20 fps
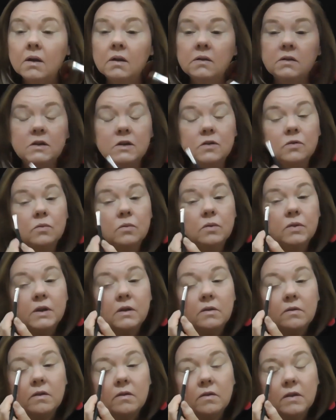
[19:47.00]
until
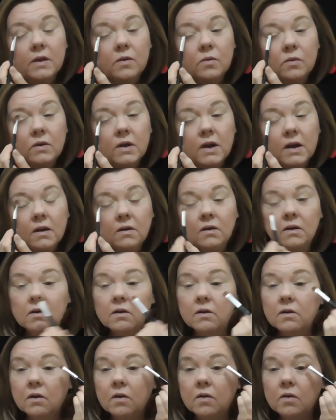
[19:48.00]
things are settled down
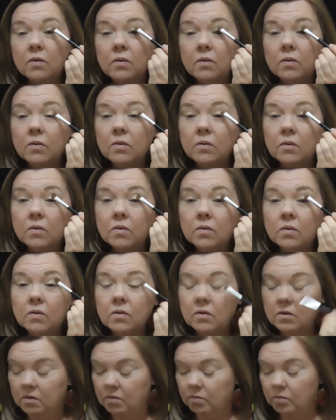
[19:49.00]
and I know
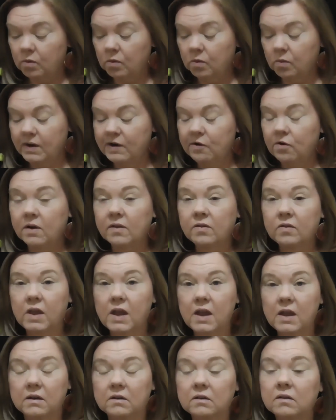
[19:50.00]
more where I
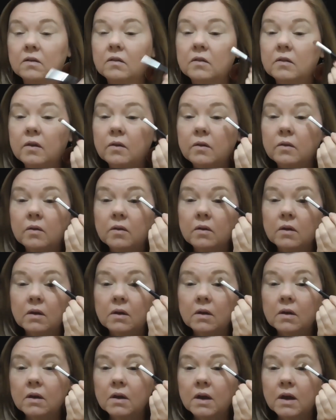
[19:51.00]
stand. So
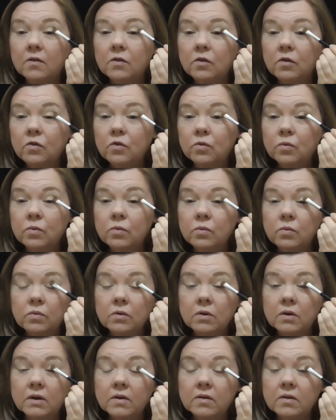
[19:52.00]
as usual,
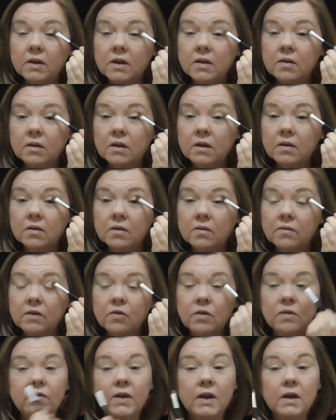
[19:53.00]
like I said, things are
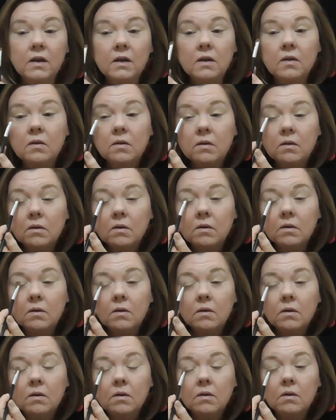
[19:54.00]
very vague,
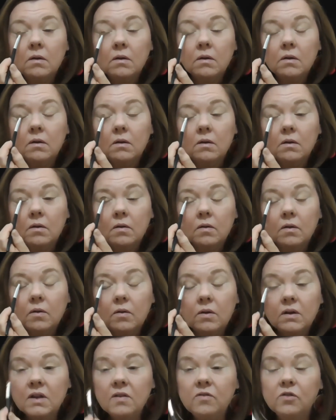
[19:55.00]
so
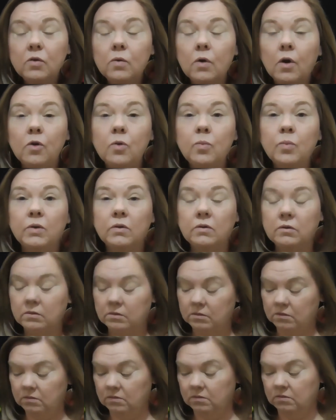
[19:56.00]
it leaves you
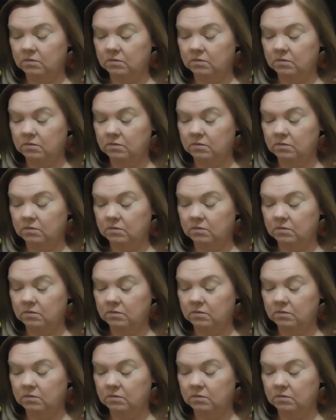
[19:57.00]
open.